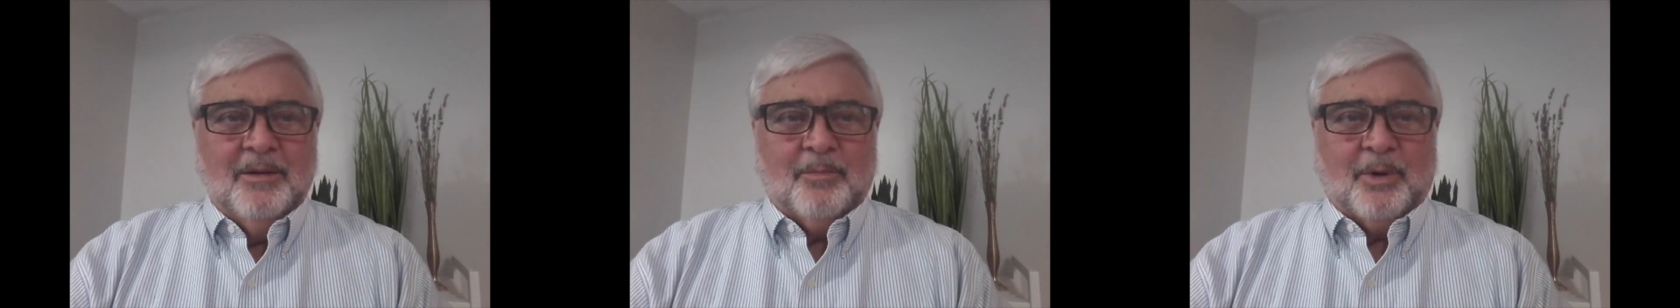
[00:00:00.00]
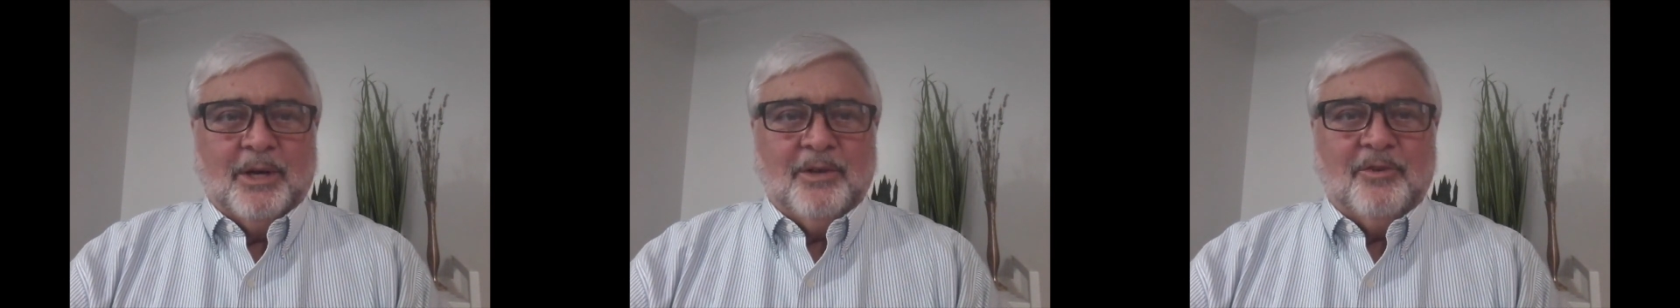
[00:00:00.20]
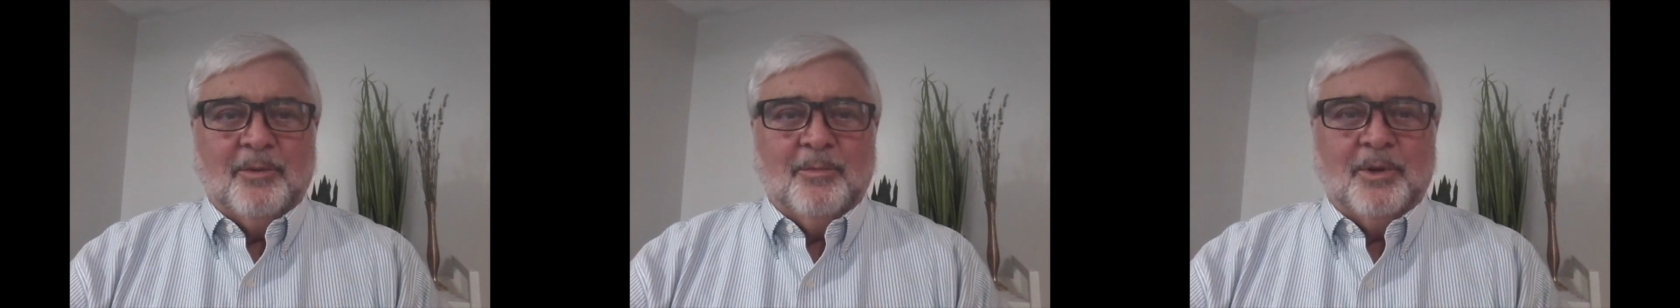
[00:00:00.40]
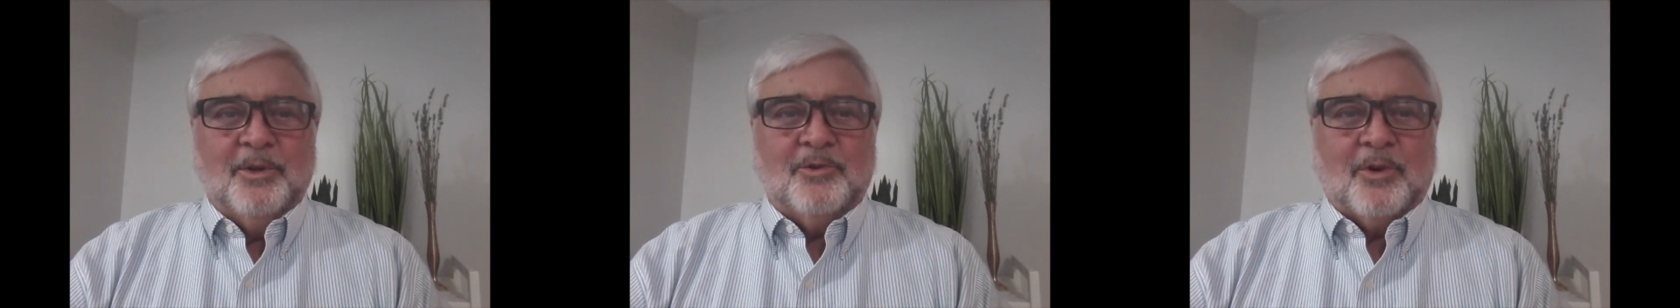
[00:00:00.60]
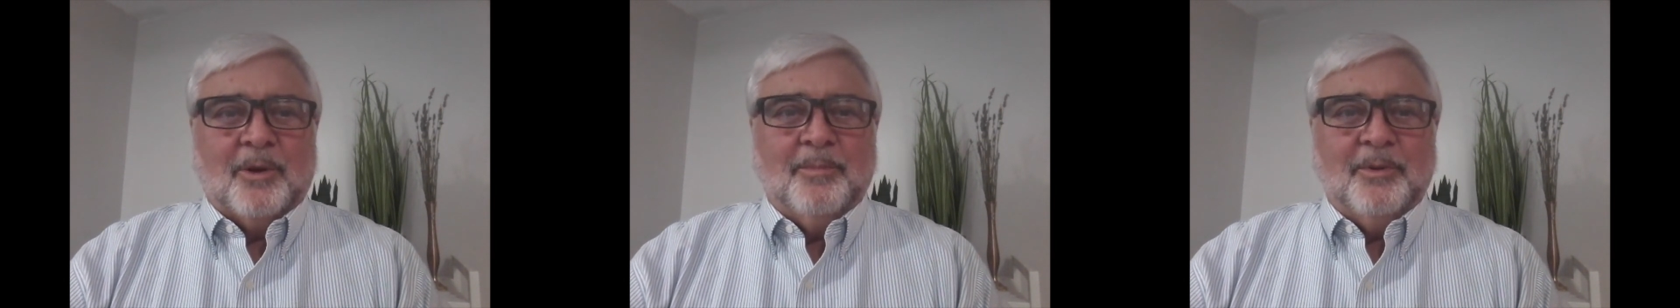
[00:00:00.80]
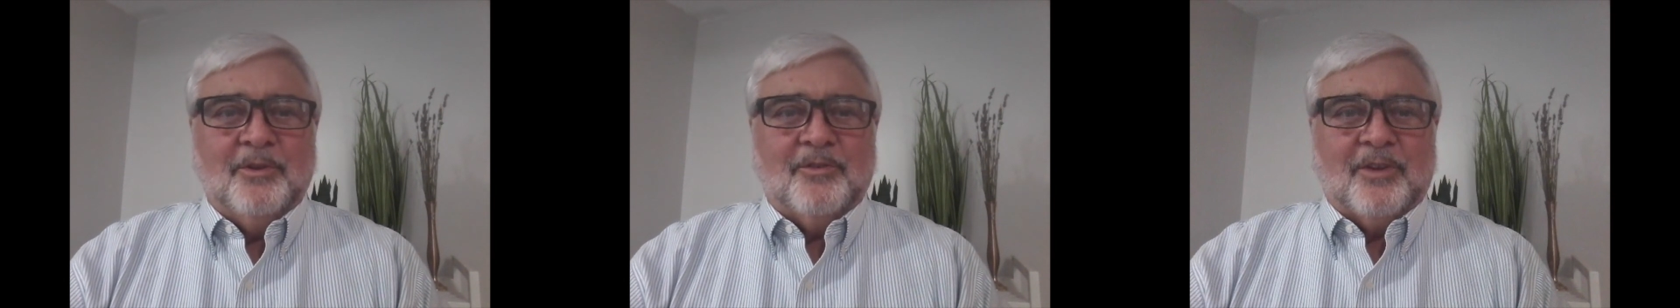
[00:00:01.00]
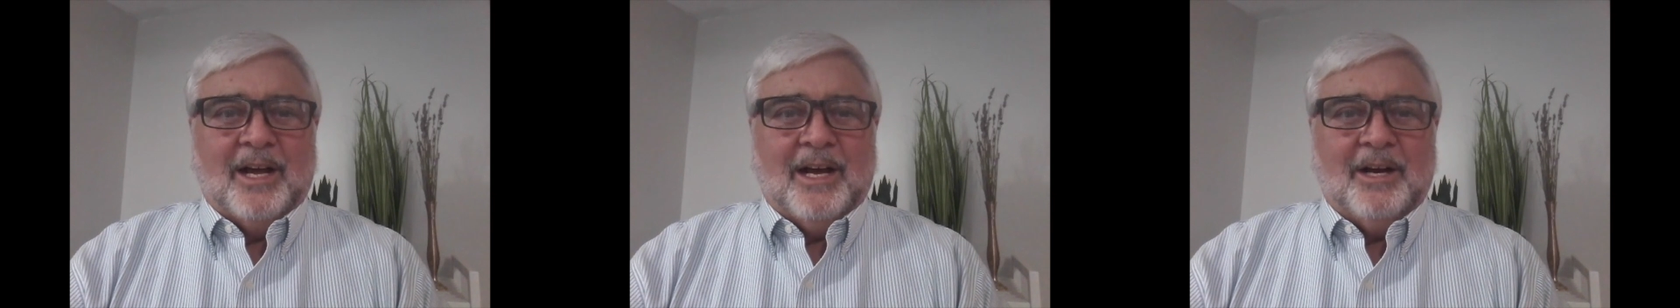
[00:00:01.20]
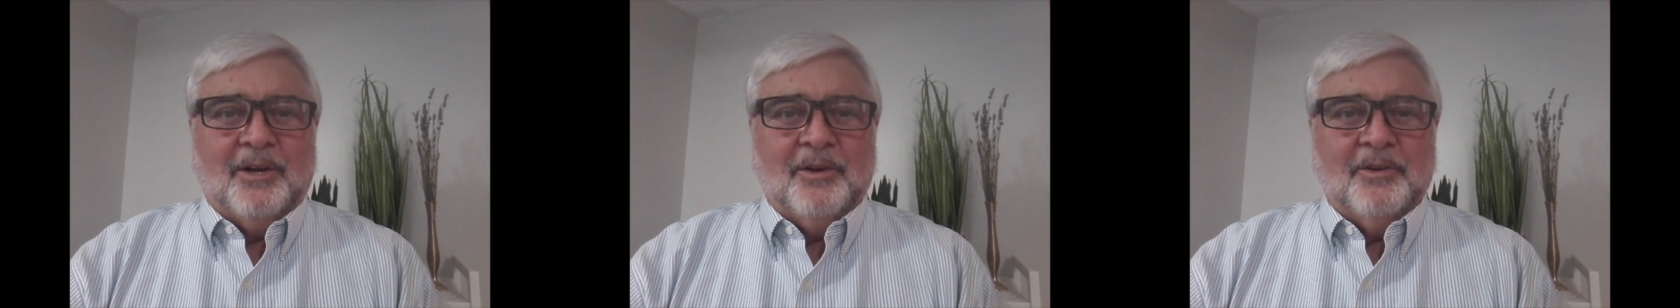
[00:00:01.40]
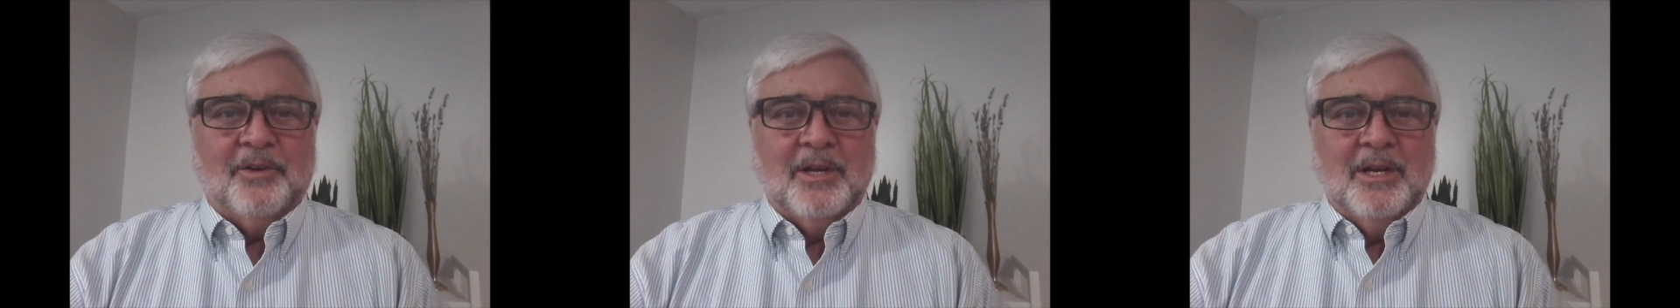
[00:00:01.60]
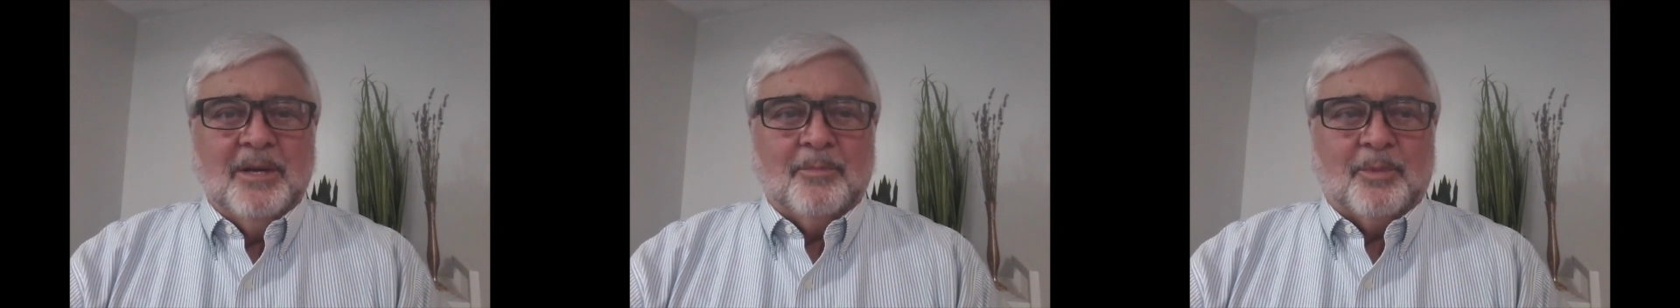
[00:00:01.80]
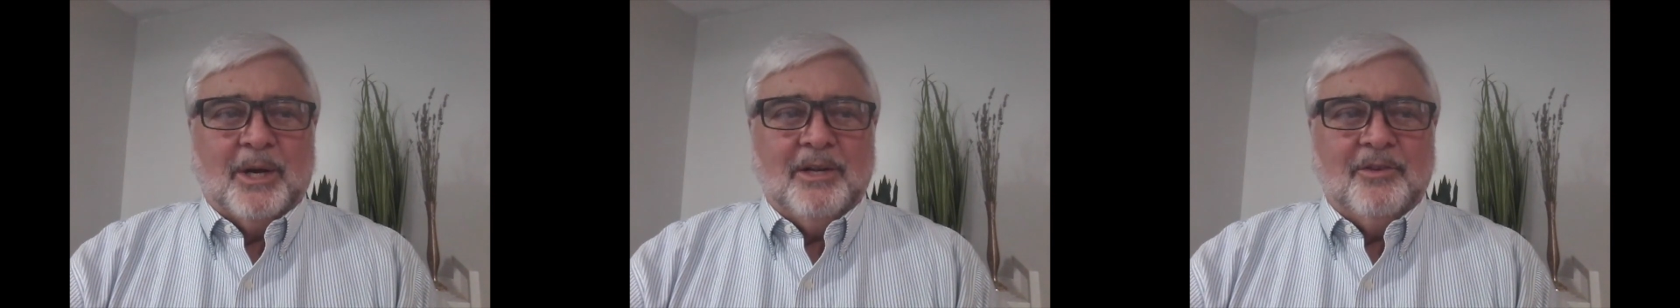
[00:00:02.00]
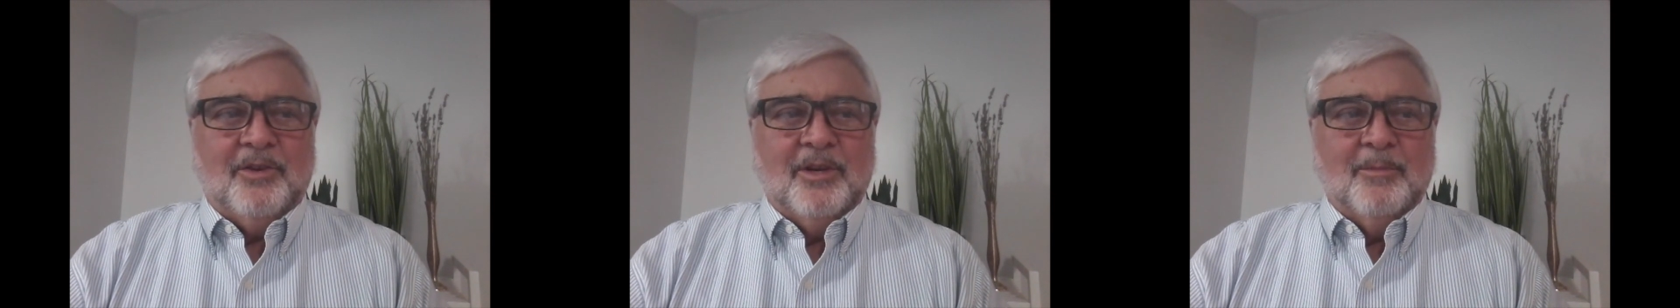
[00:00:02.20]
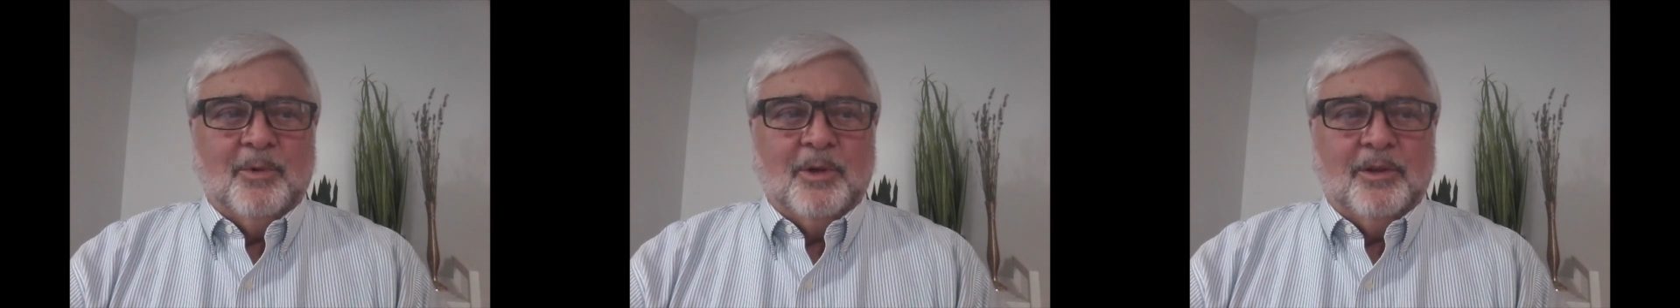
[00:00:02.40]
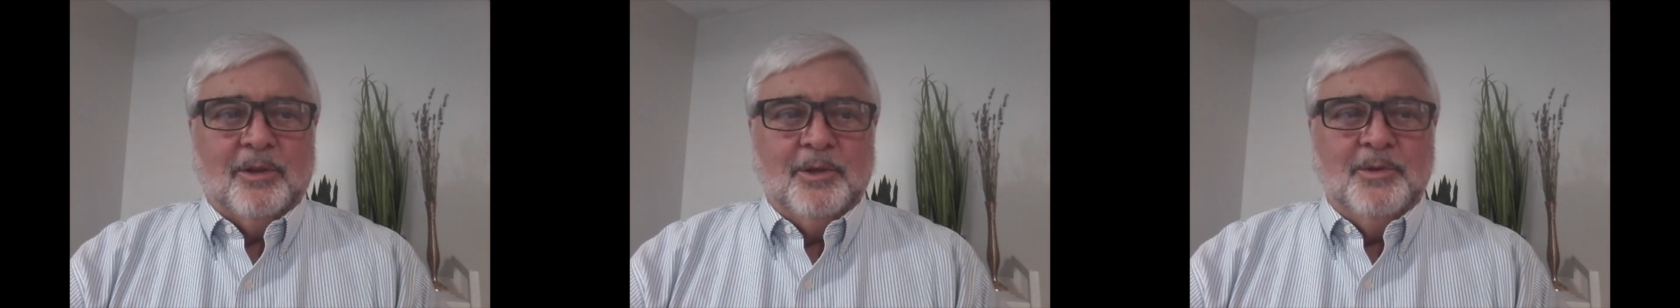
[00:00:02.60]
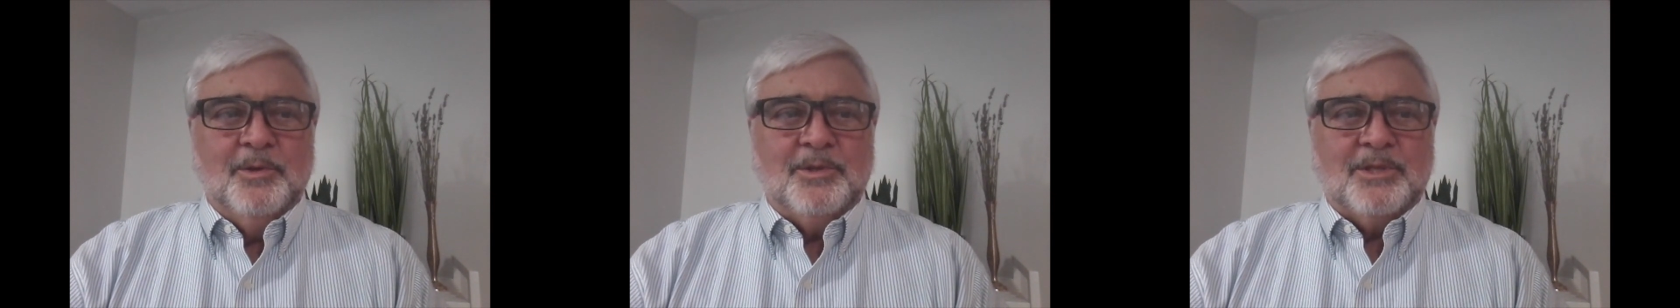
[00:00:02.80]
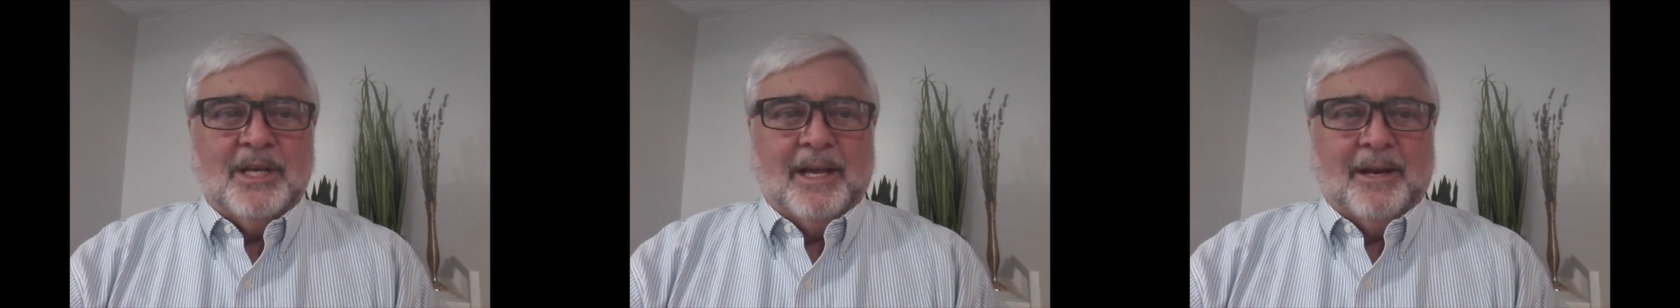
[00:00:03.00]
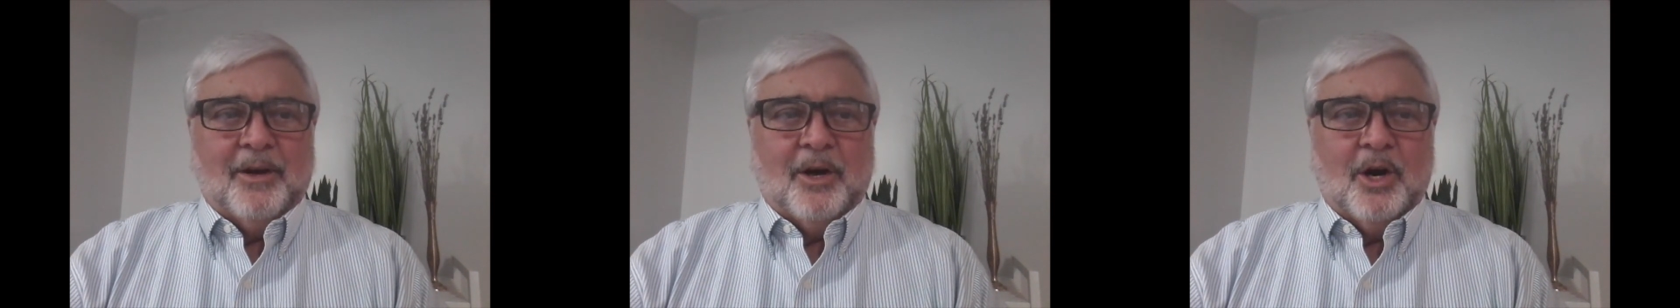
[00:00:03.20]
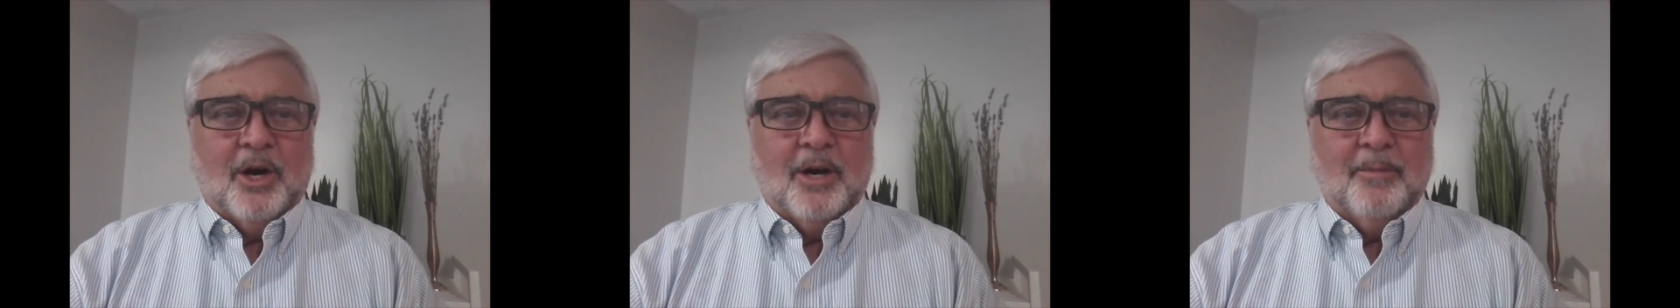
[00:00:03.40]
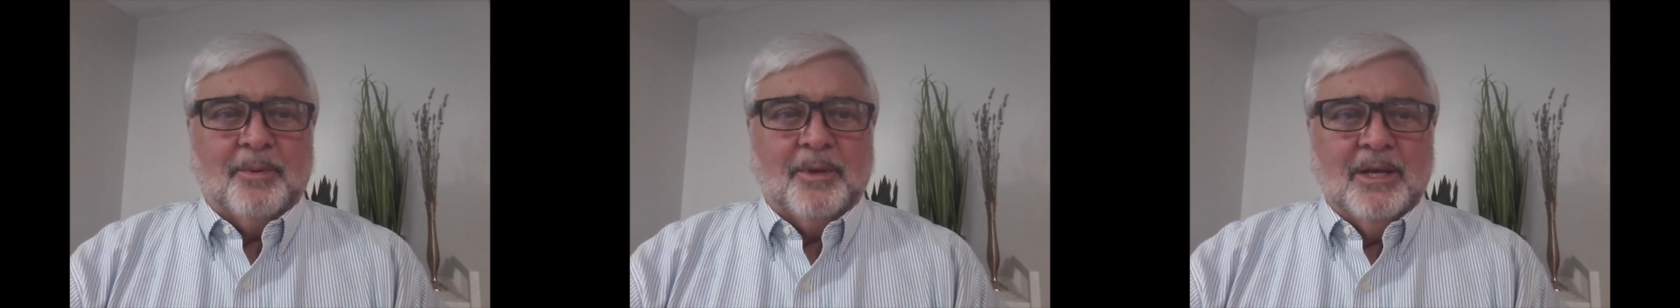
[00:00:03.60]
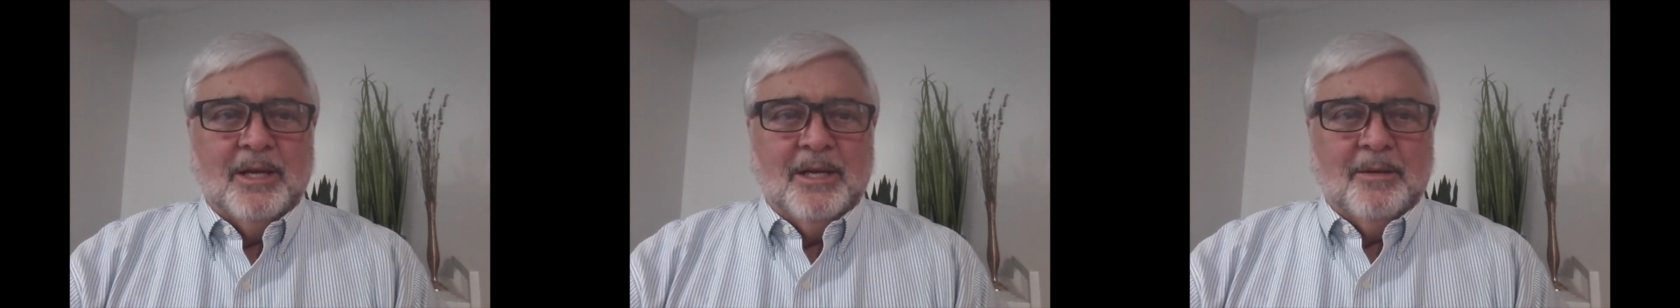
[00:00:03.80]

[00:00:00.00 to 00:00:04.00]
Praise him with trumpet sound. Praise him with lute and harp.